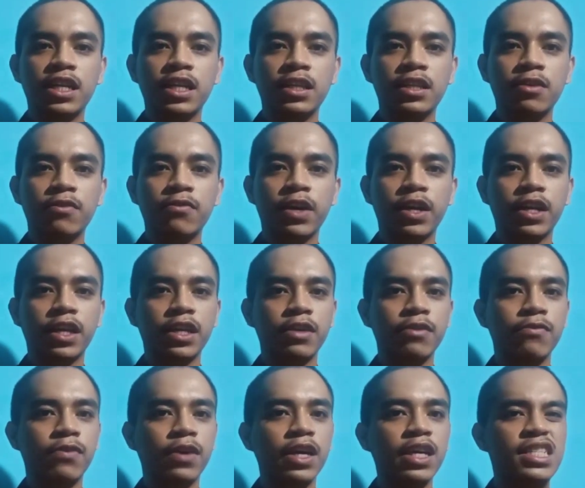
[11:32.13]
an
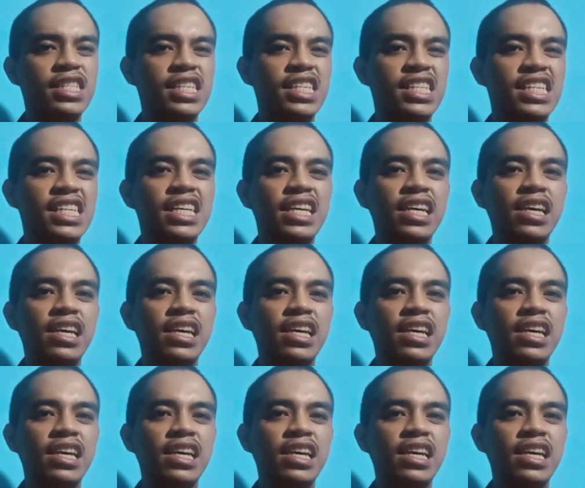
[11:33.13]
interfering effect